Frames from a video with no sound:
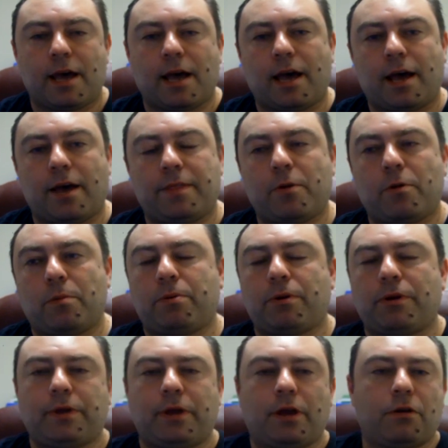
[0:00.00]
They would
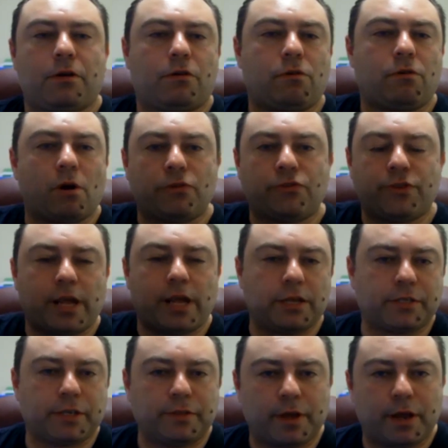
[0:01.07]
put their gross
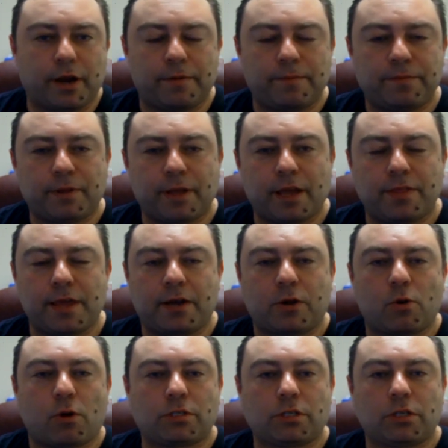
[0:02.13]
sales in there and then
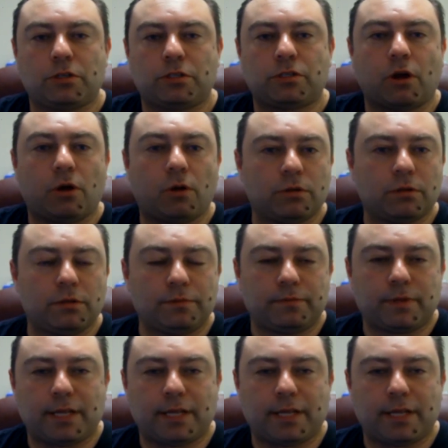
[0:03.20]
cost of goods sold.